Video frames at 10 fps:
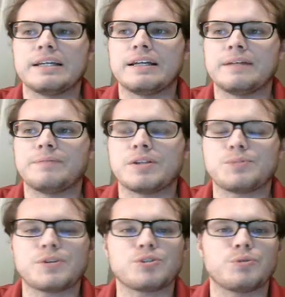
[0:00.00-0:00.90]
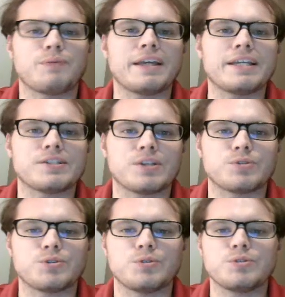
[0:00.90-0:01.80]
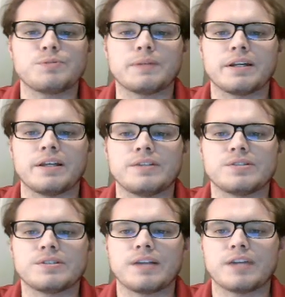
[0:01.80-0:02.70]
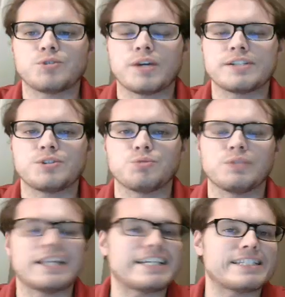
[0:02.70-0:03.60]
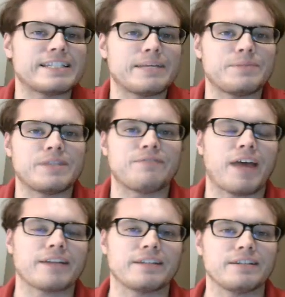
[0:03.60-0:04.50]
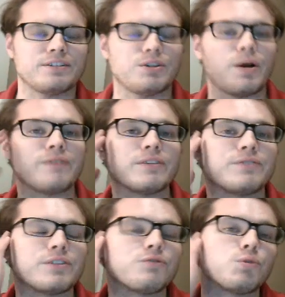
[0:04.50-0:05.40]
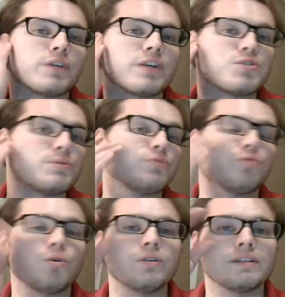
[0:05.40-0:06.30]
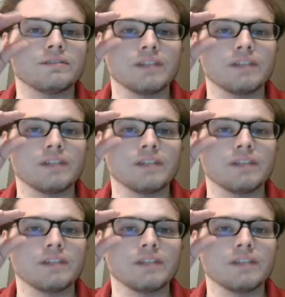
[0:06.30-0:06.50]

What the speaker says: especially with my ESL students, because I try to relate to them in the fact that, you know, I've lived in a foreign country before and